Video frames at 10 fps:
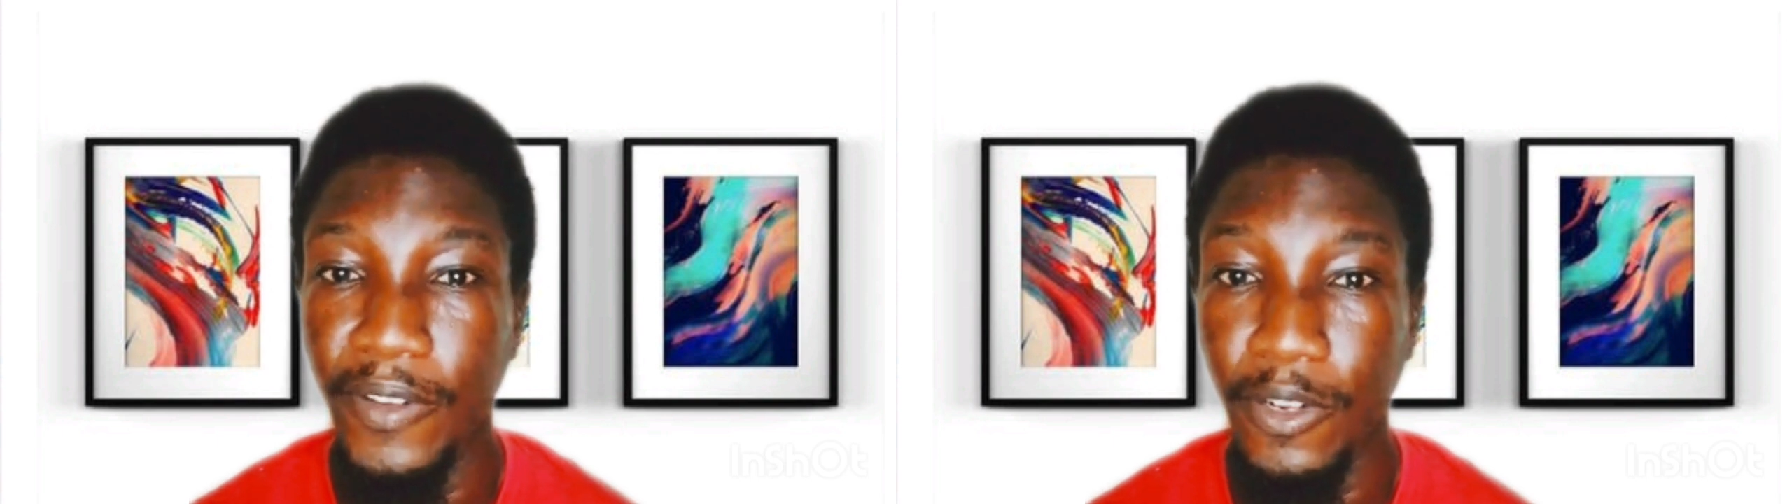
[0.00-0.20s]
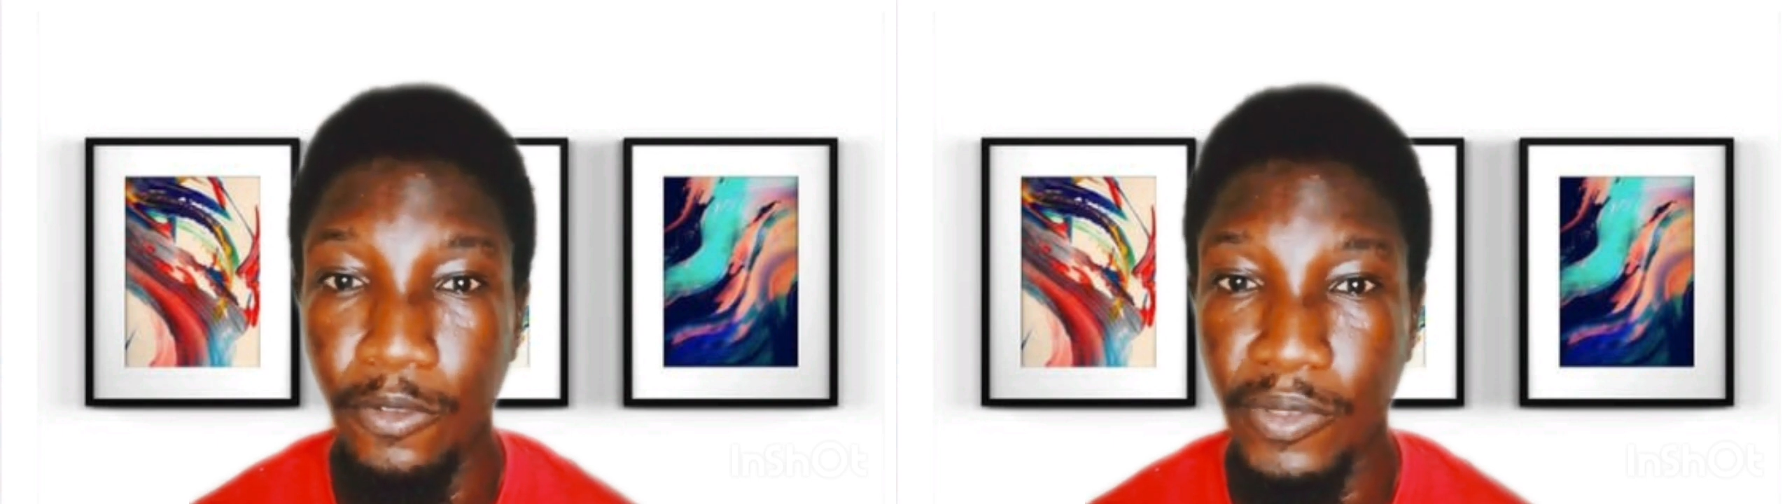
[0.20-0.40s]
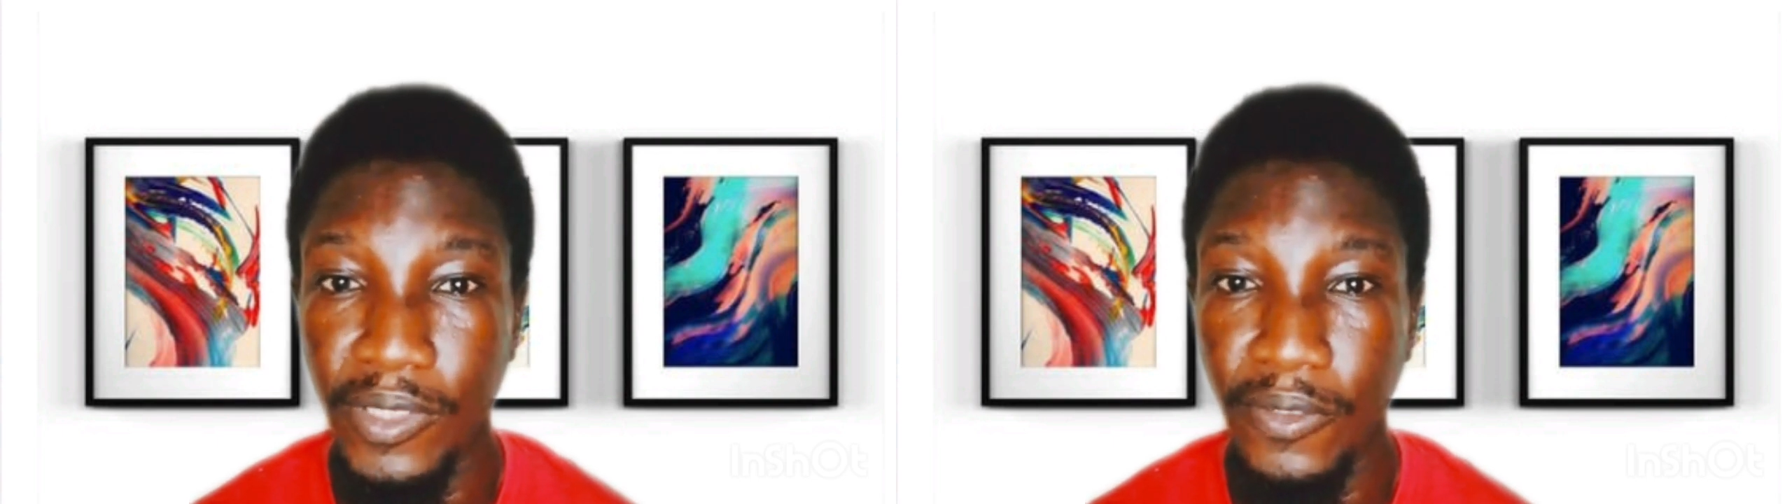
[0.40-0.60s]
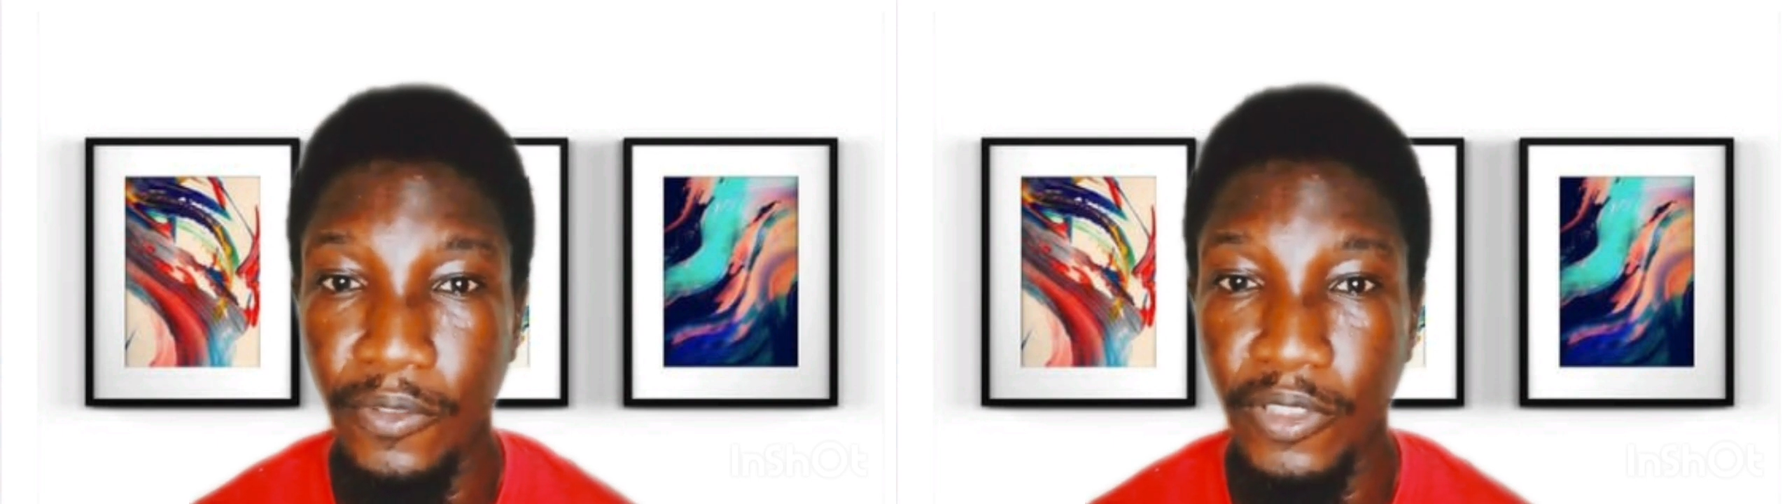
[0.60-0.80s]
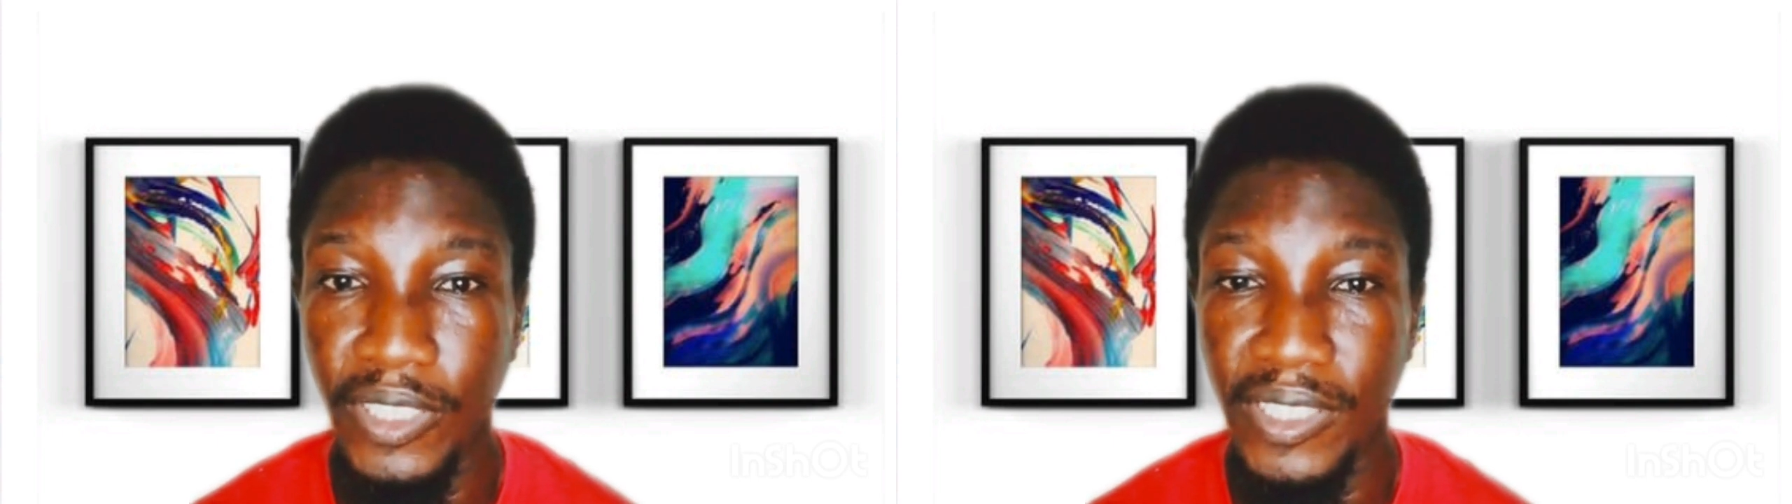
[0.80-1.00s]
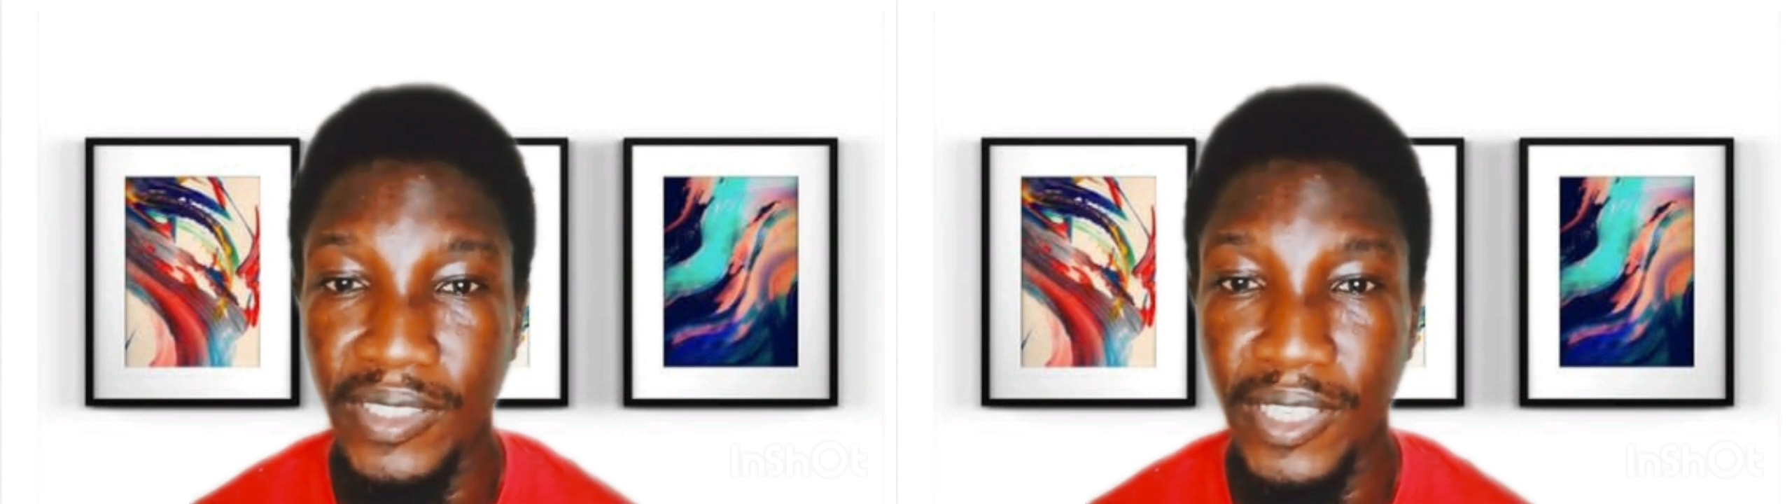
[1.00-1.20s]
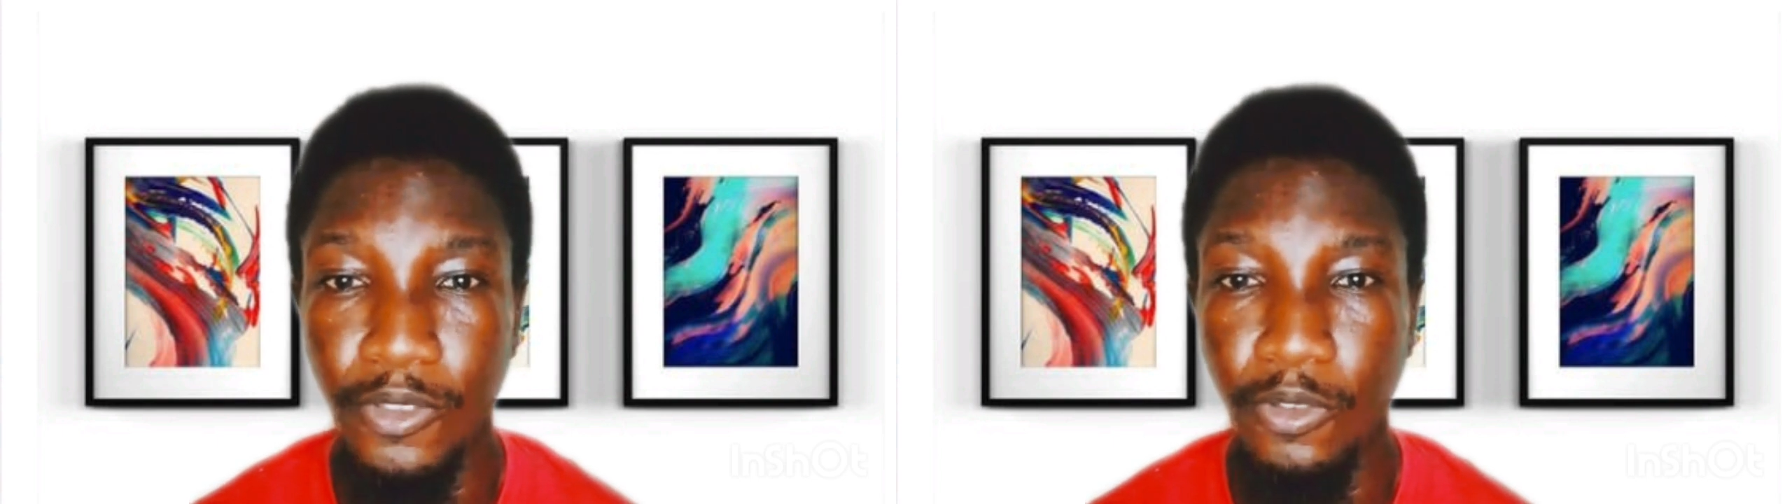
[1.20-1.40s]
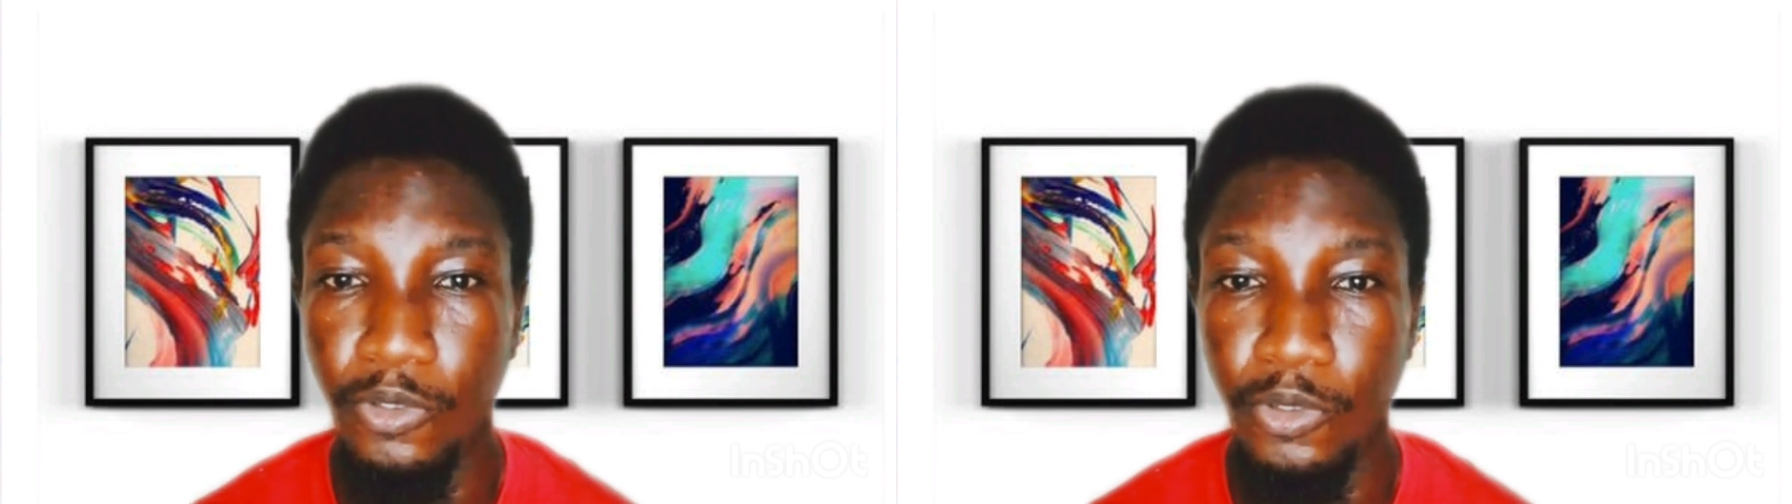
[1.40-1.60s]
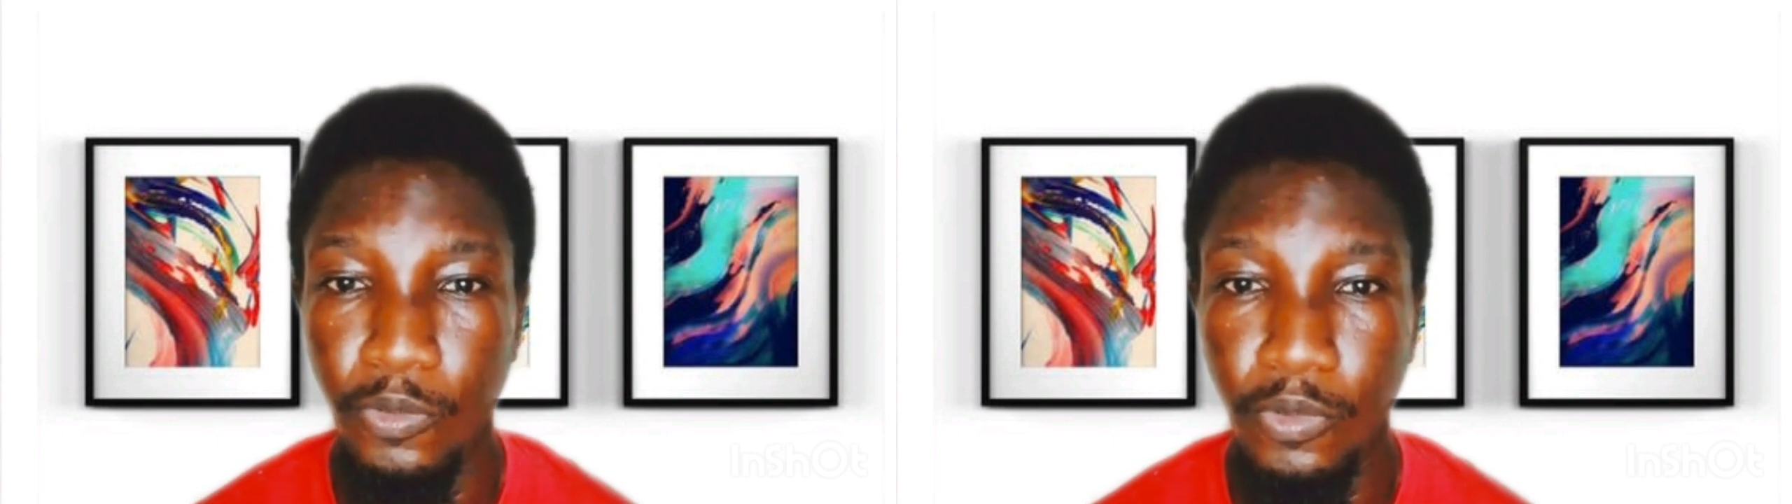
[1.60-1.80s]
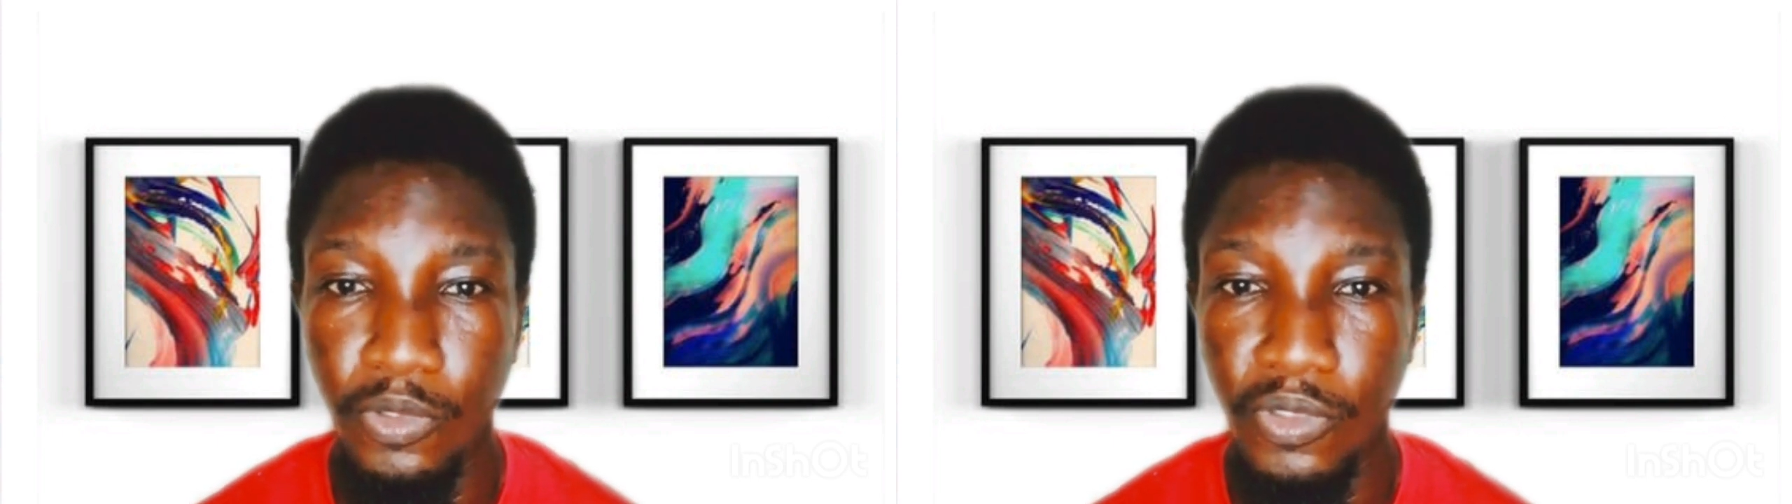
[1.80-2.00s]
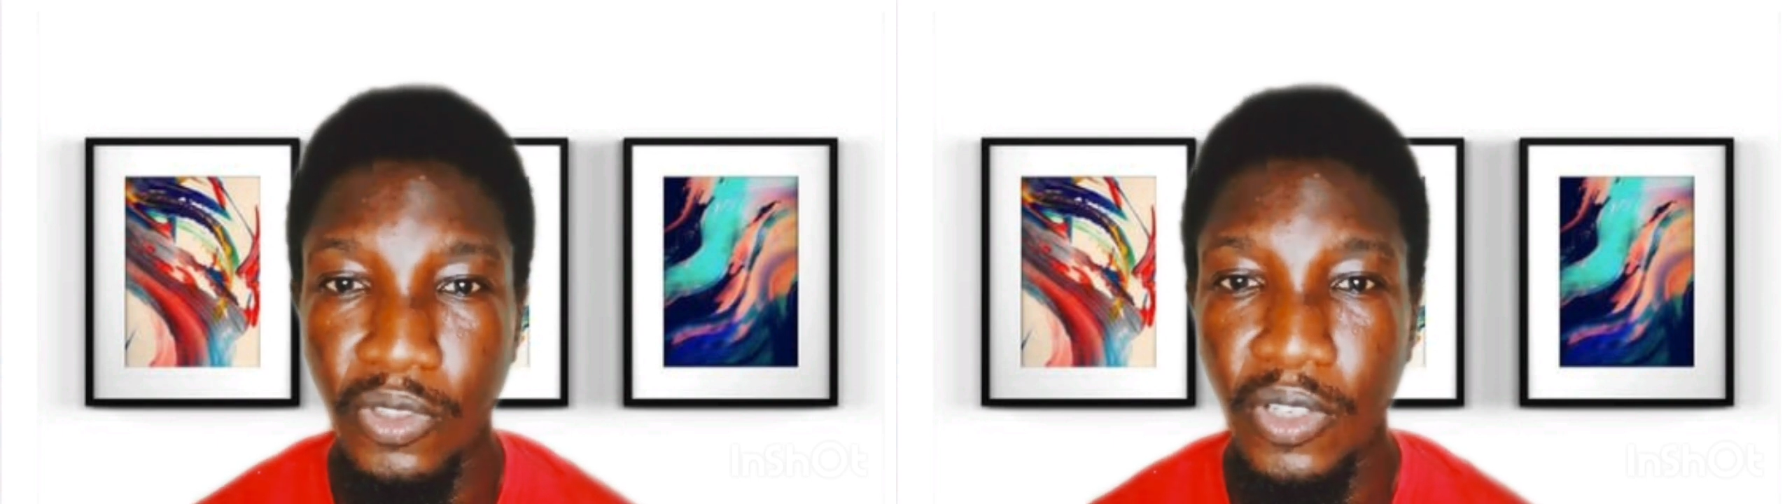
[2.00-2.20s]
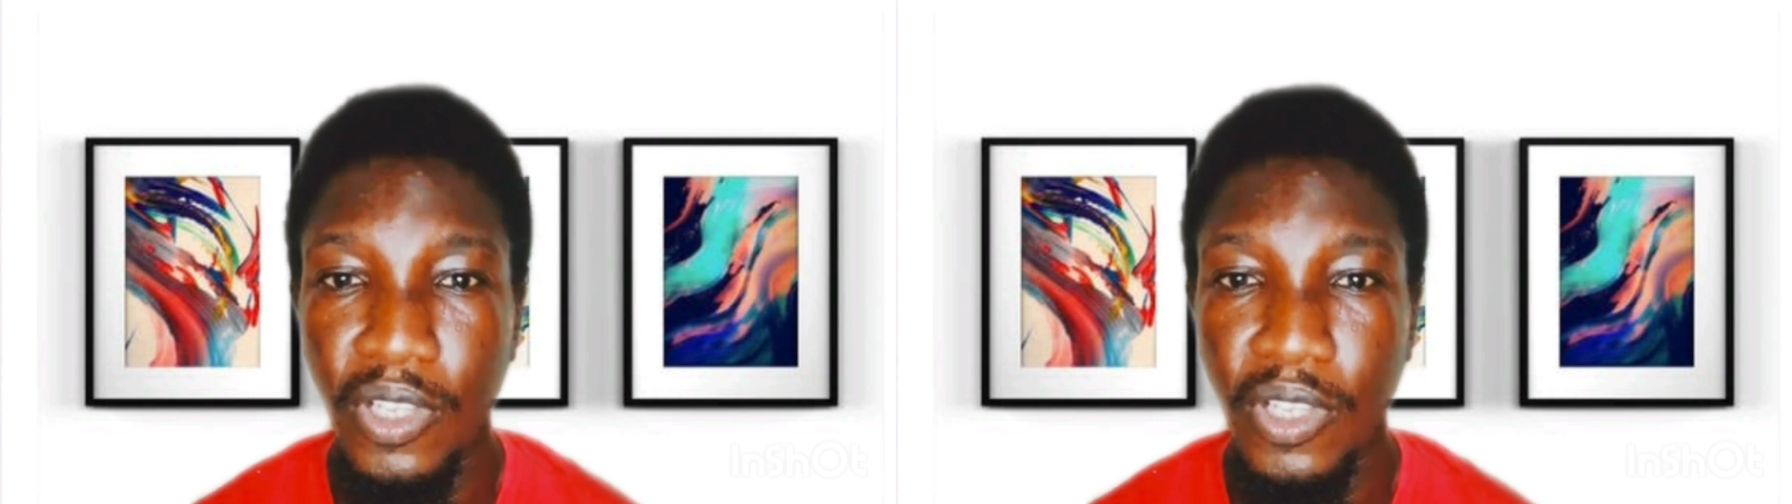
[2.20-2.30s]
faculty for the exact course you want.